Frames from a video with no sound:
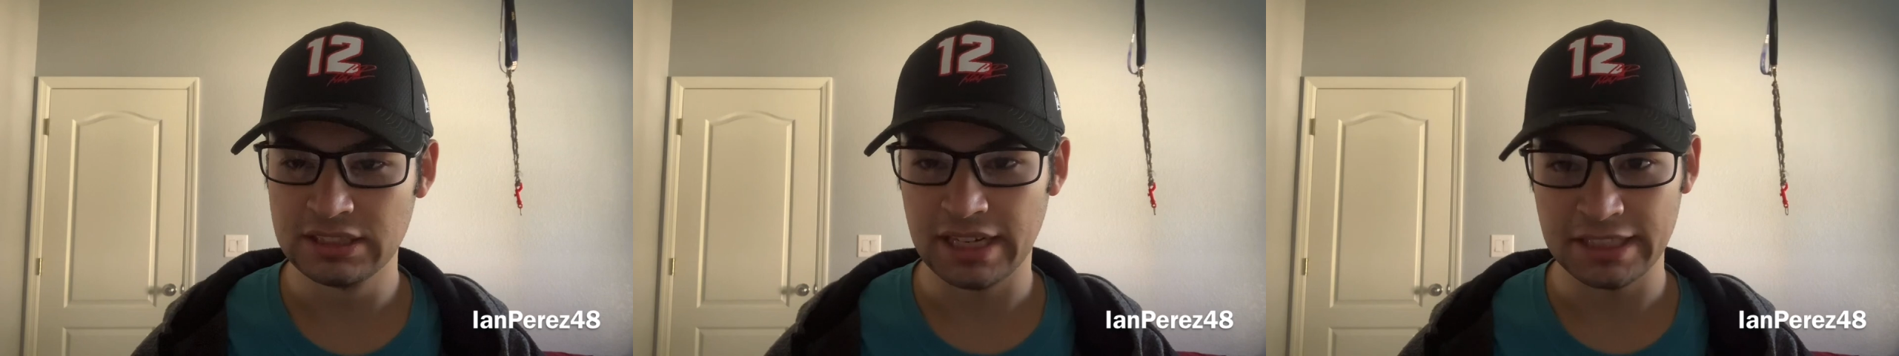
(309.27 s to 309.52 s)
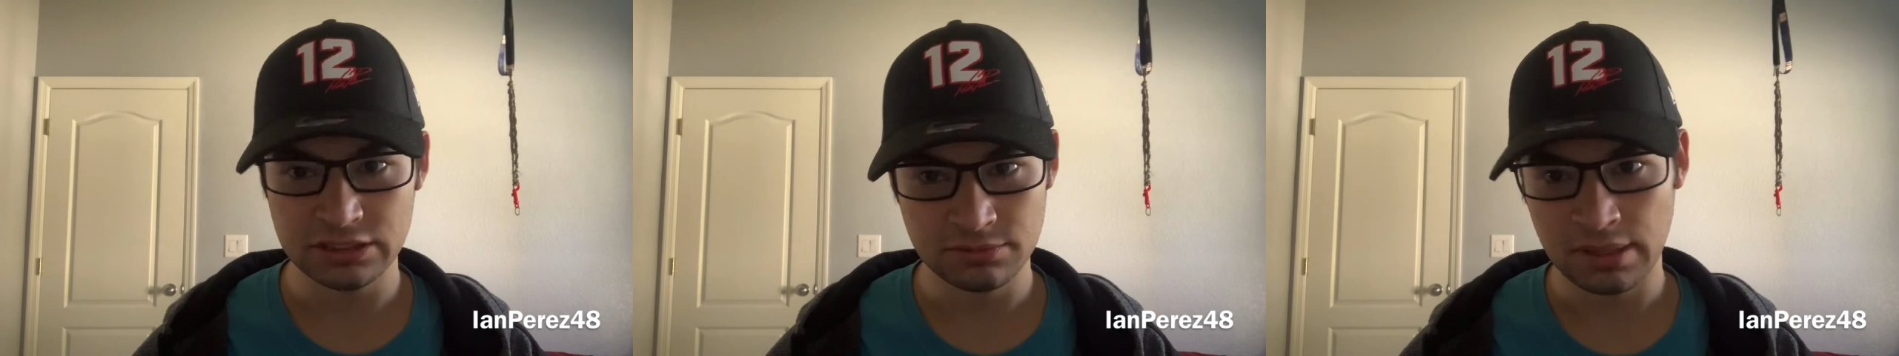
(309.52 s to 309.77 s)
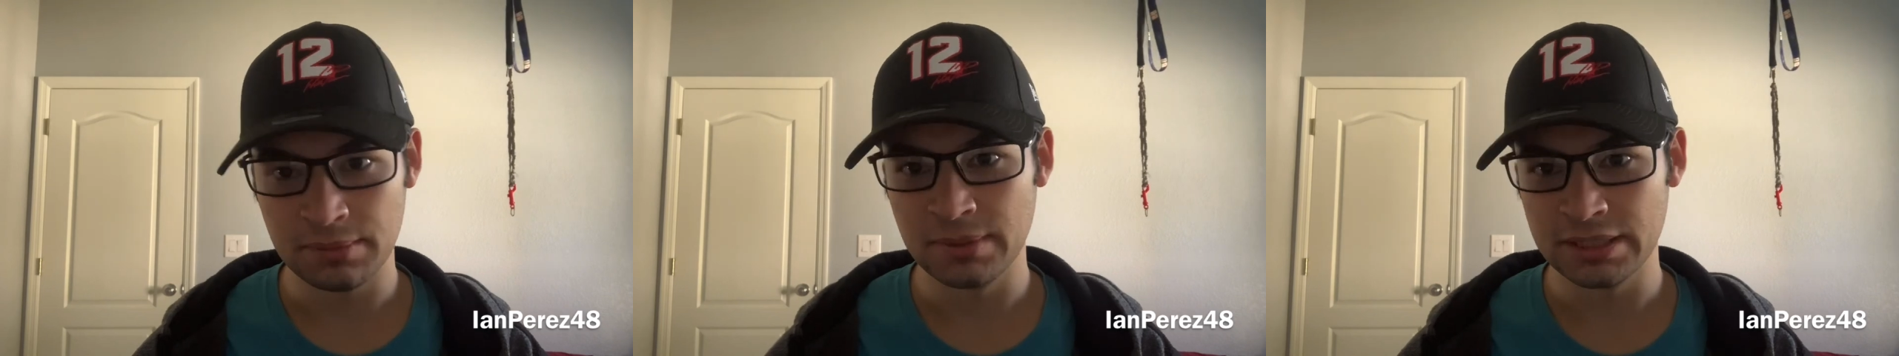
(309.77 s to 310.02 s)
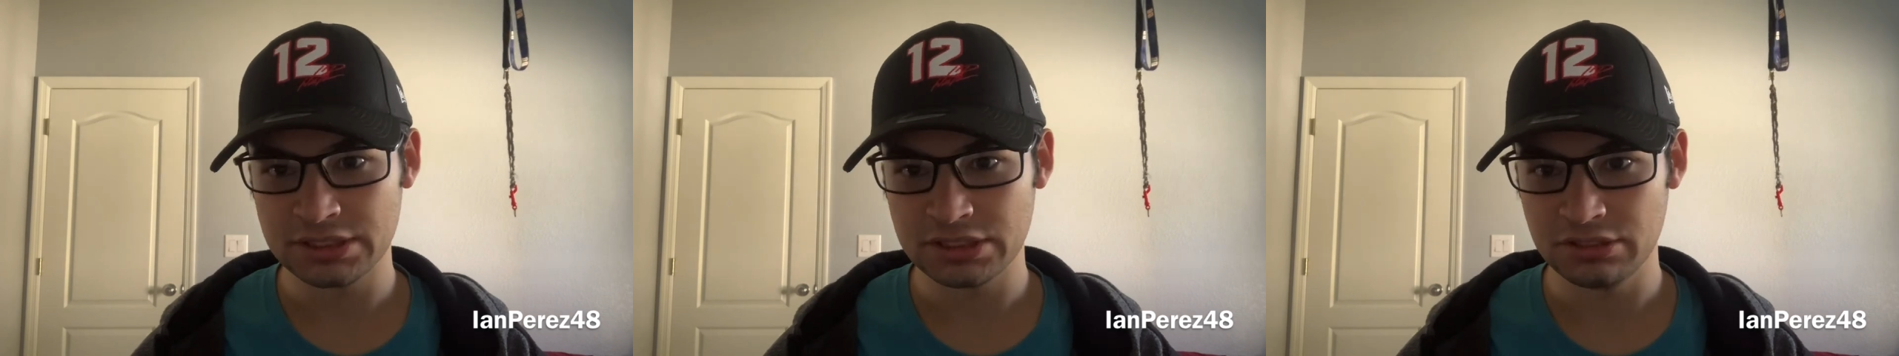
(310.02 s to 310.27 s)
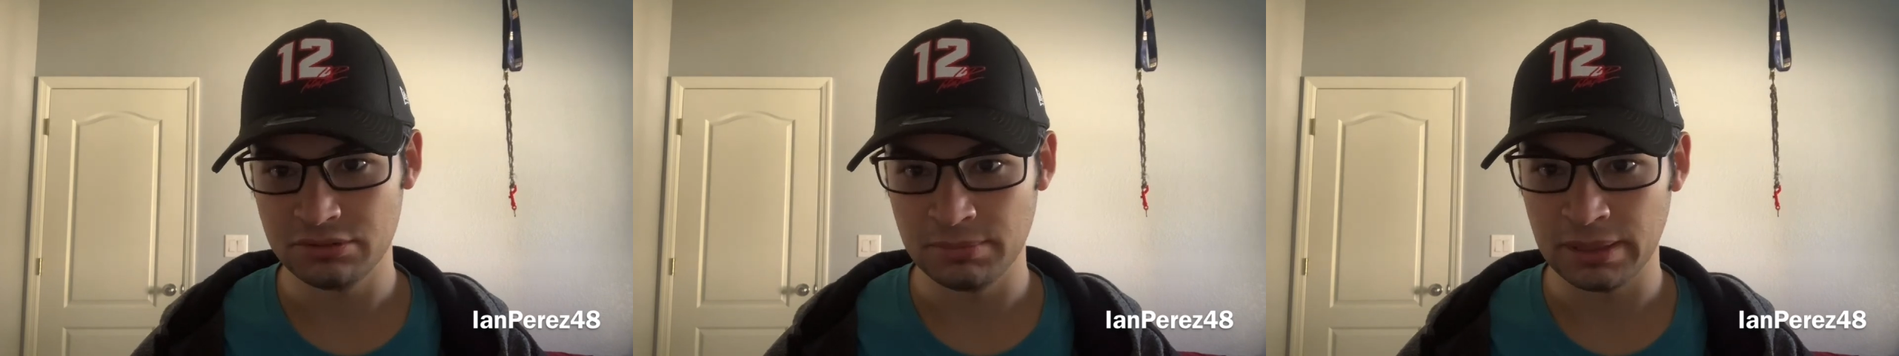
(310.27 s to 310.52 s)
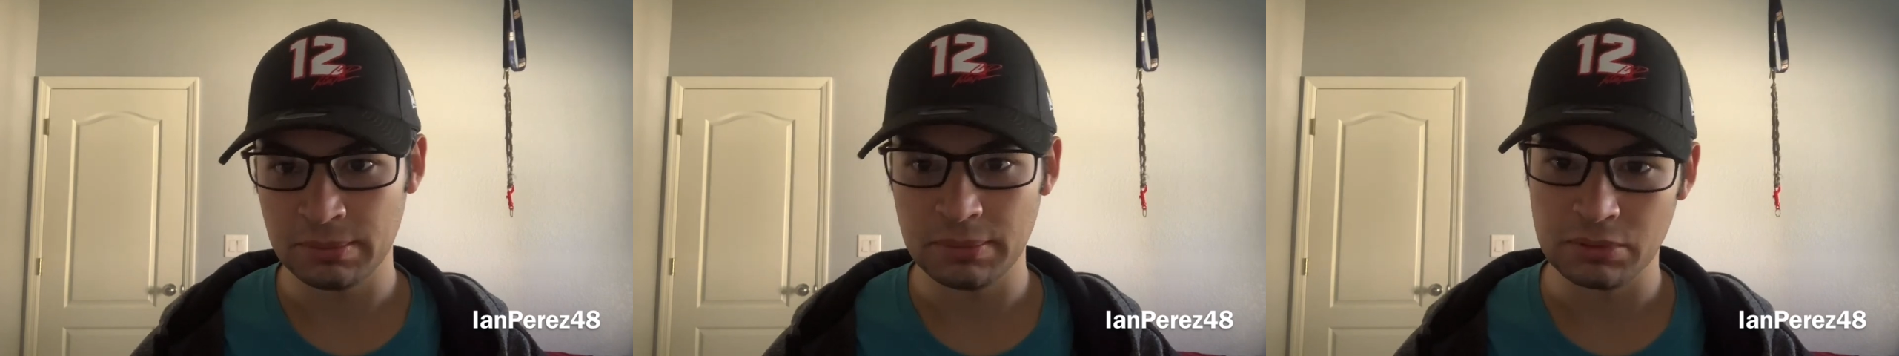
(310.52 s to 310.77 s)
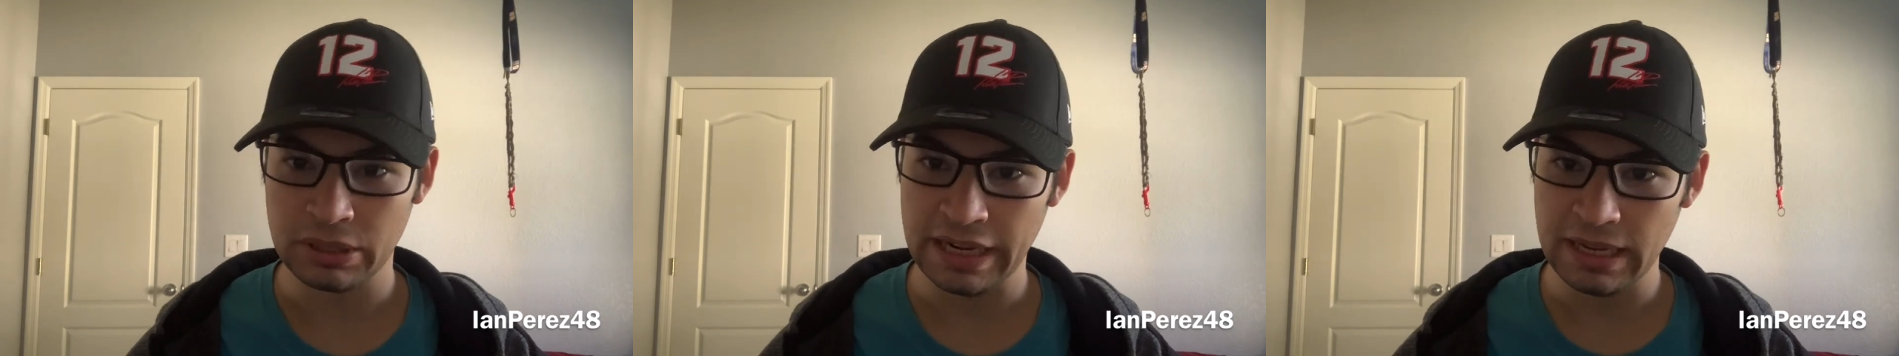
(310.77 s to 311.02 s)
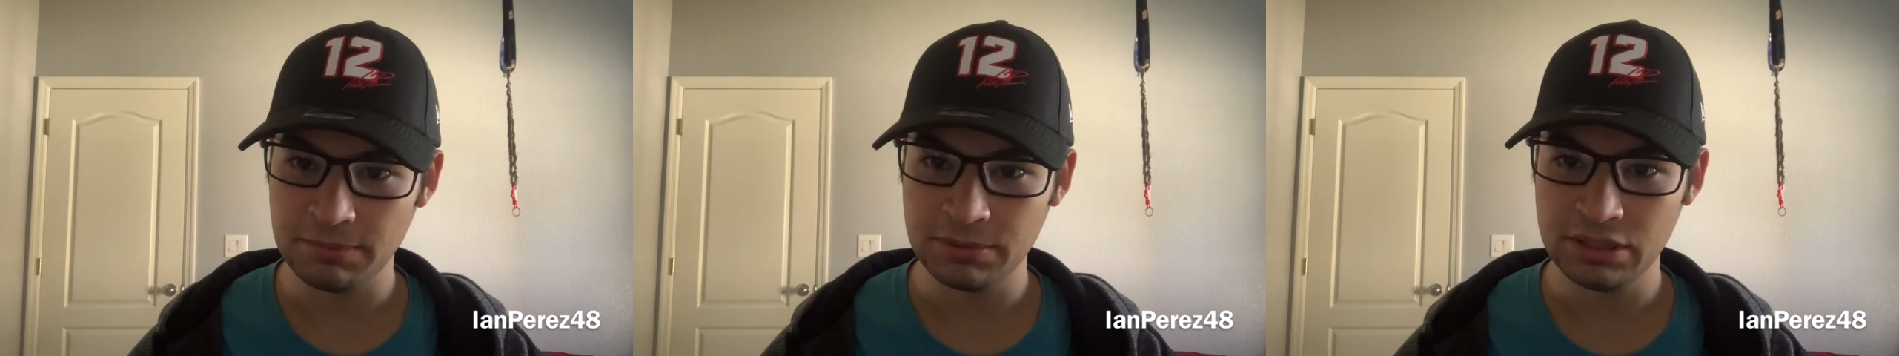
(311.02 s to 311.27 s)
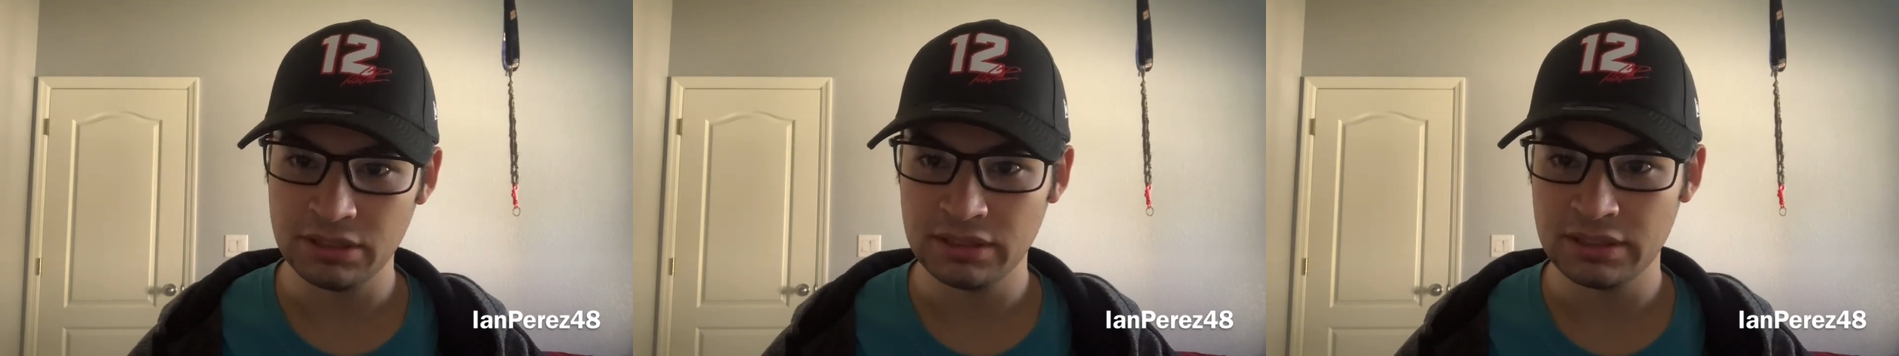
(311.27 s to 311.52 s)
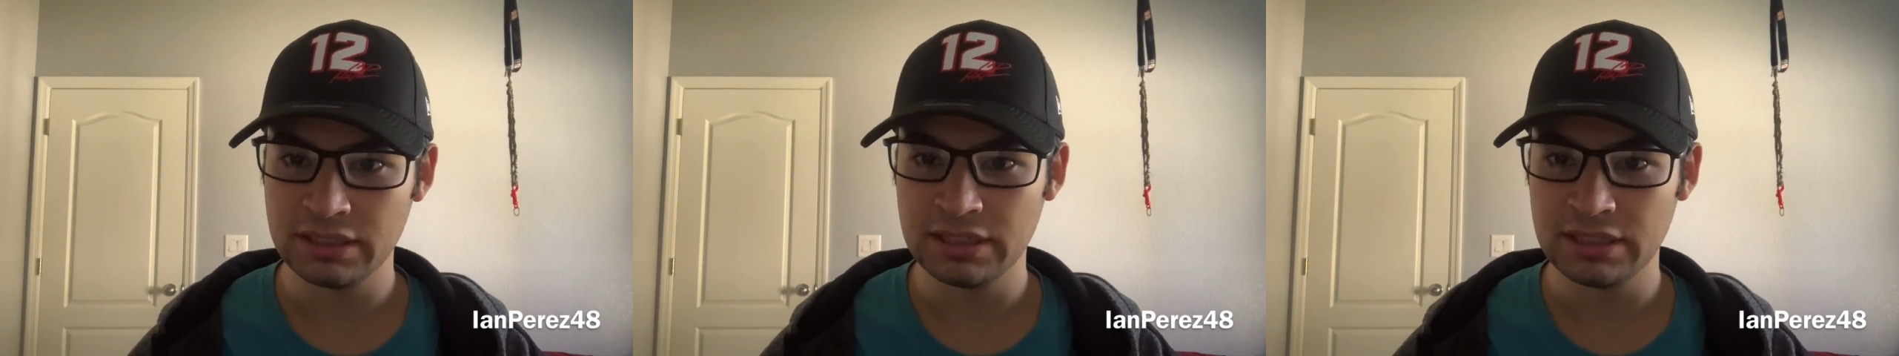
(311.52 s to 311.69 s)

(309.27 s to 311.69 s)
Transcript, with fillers: I do my best to make people happy.